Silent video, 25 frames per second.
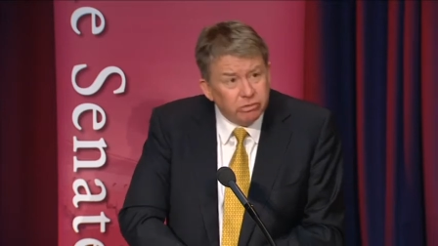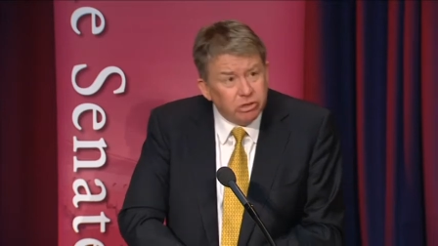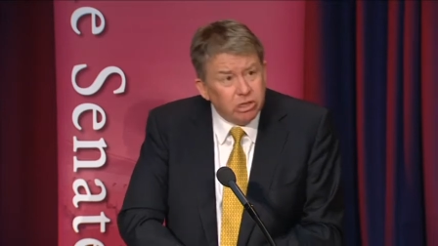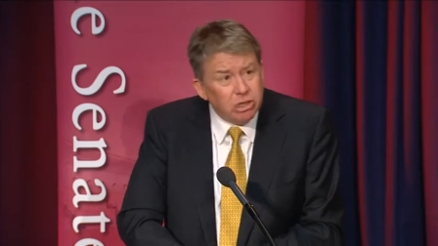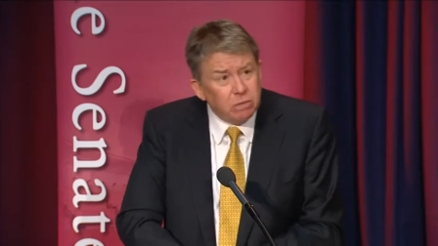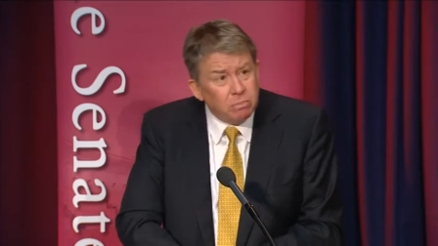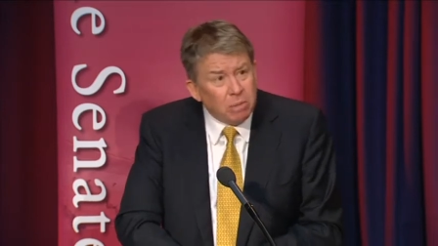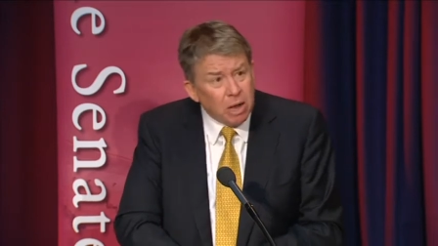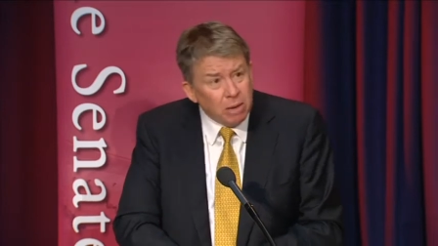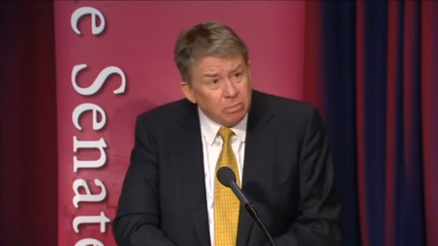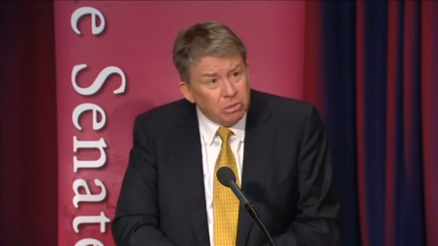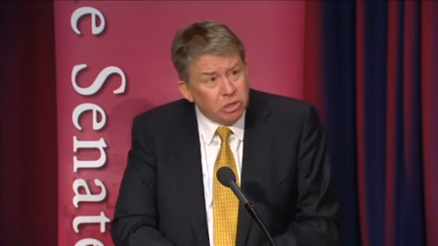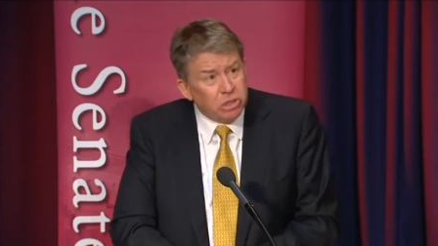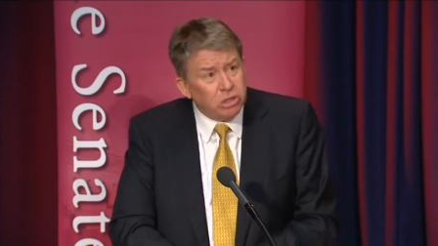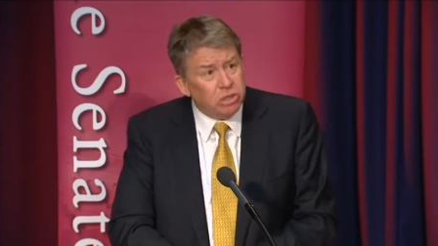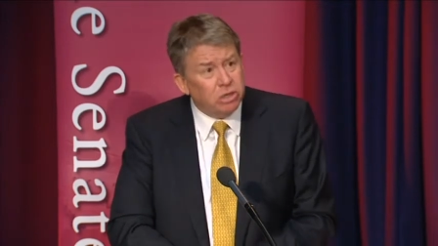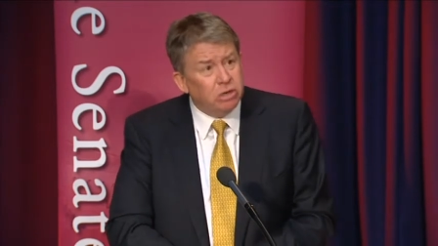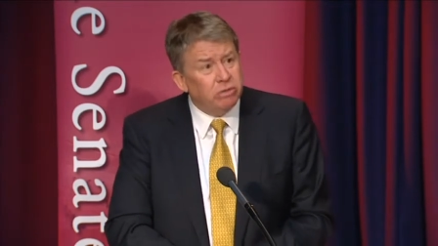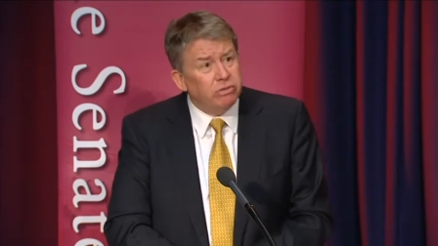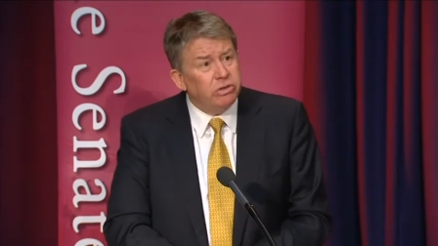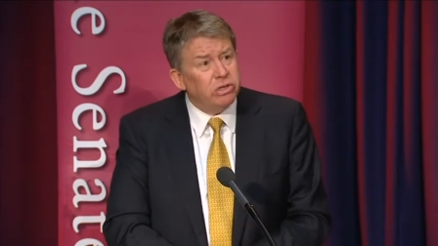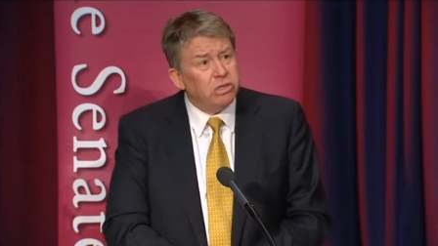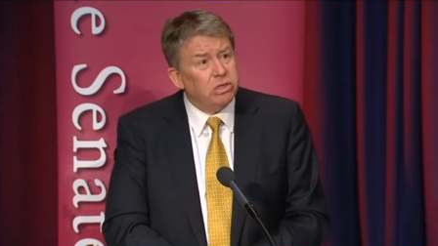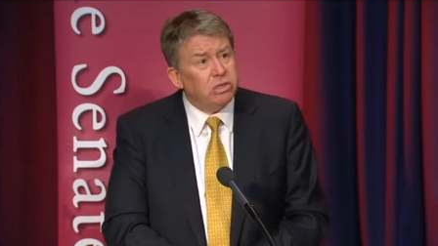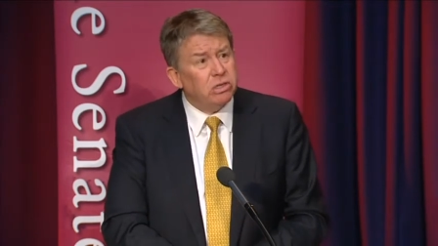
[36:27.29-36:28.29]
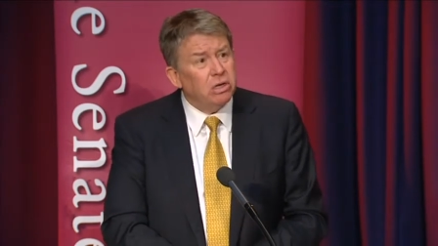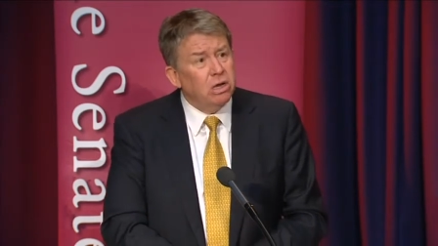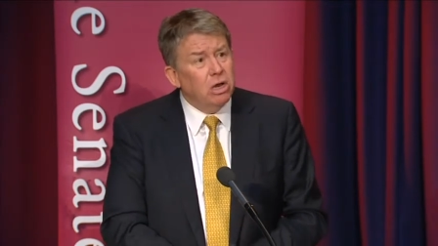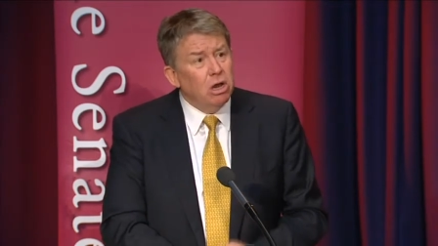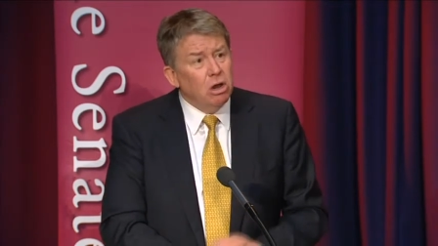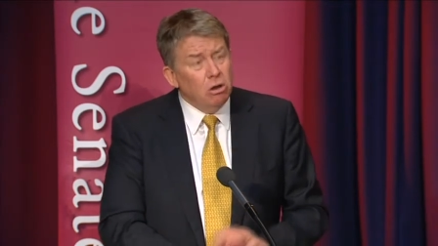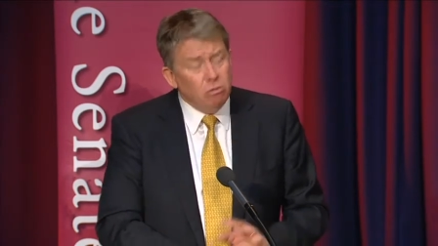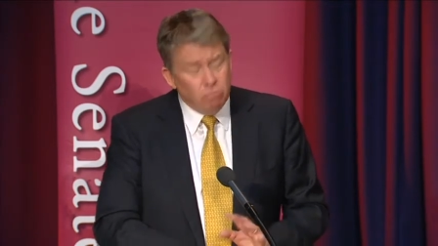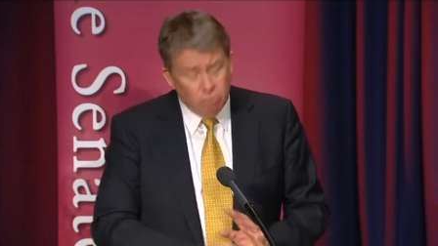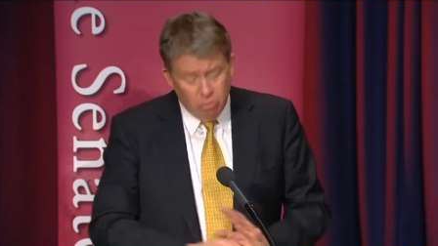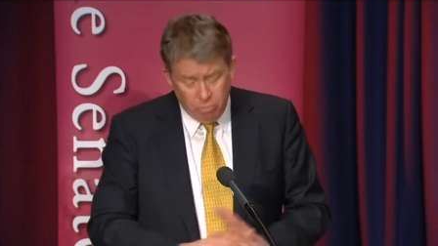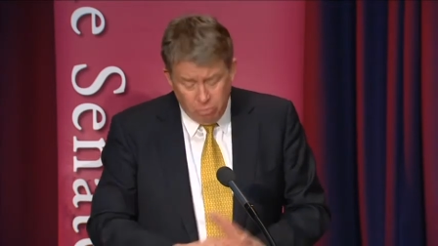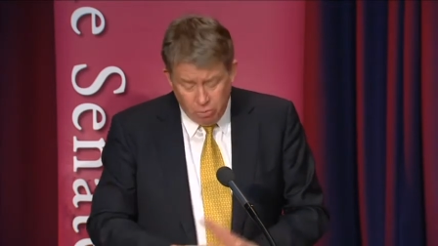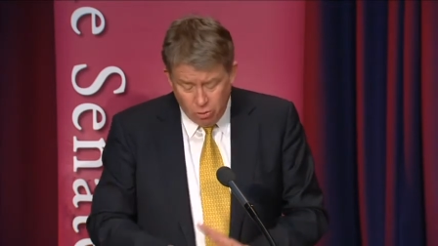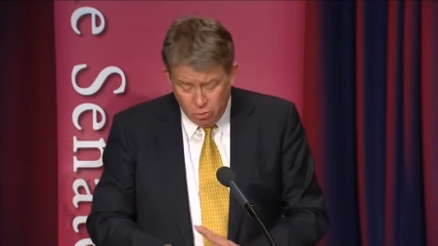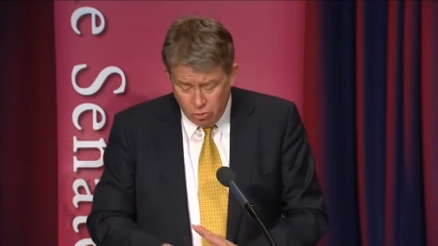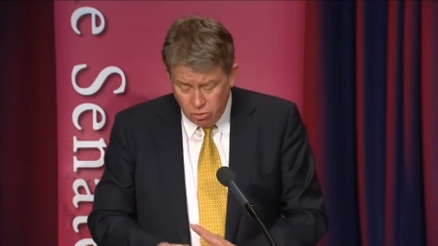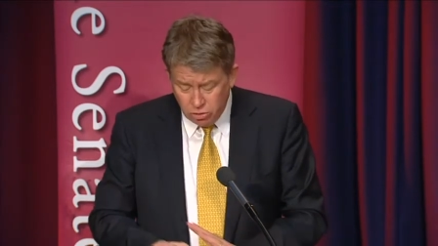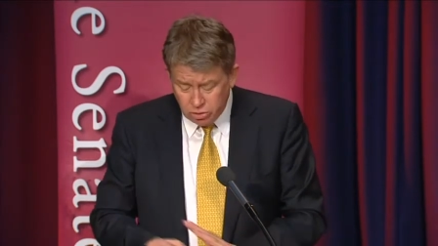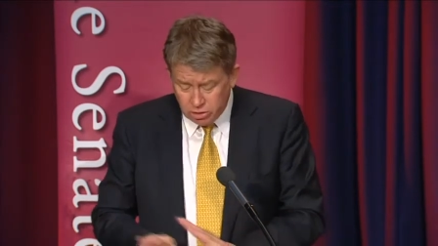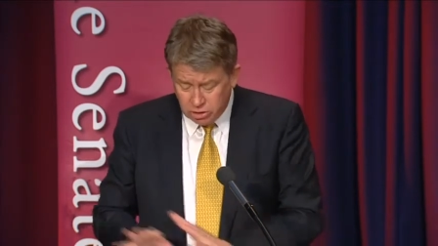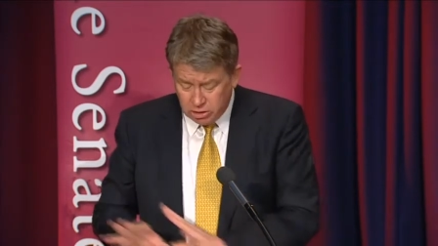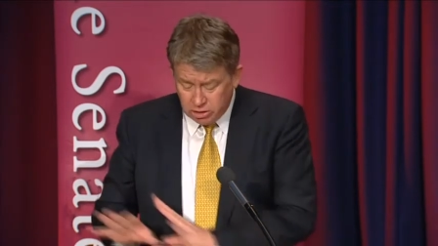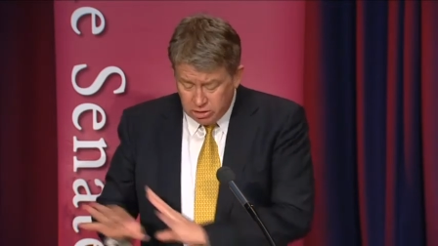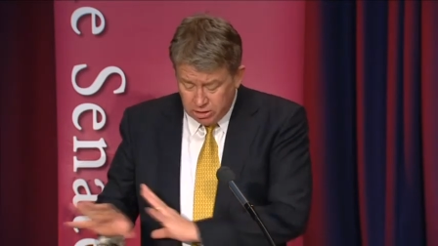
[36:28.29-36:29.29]
and the public service
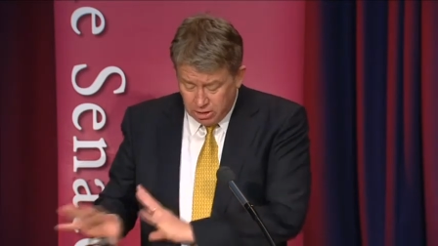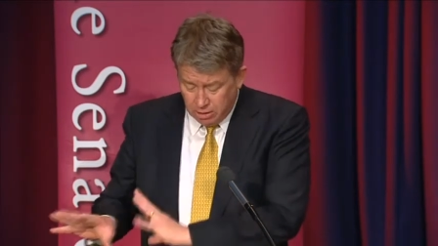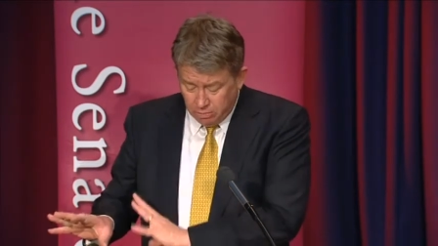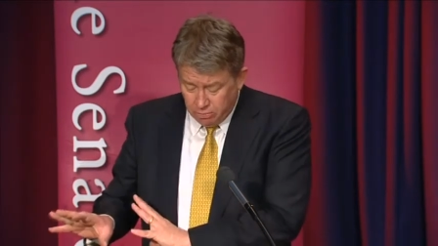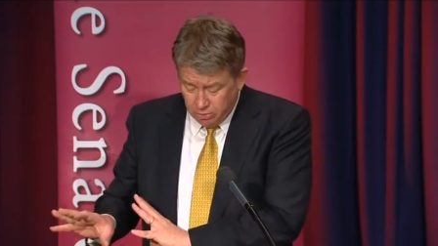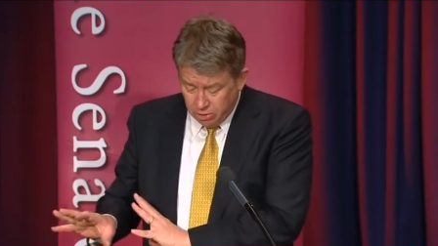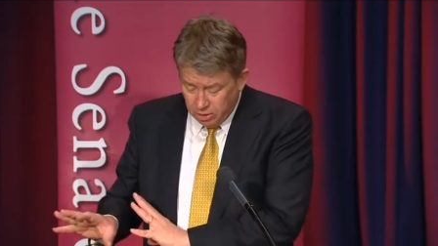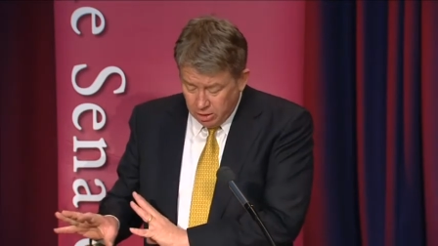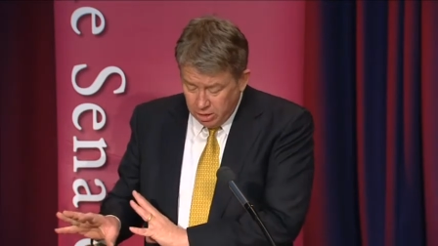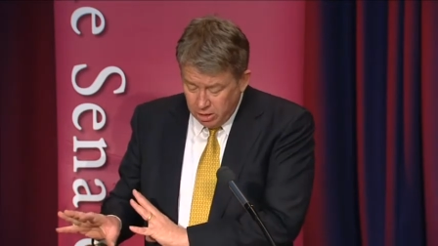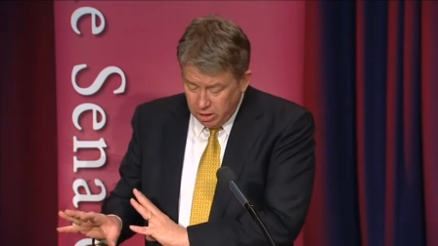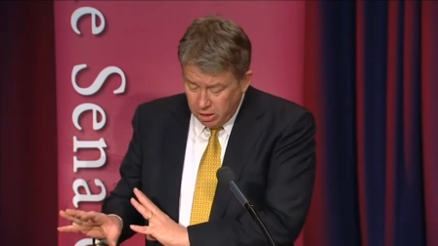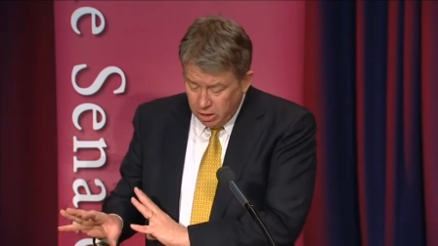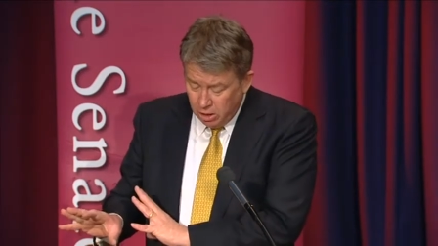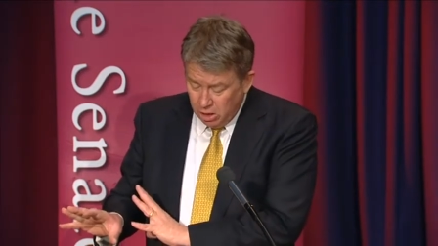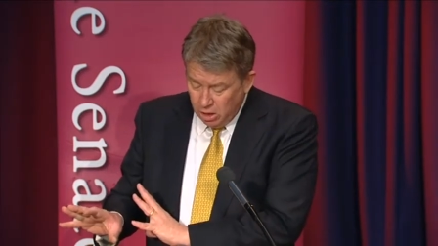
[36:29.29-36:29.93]
reports separately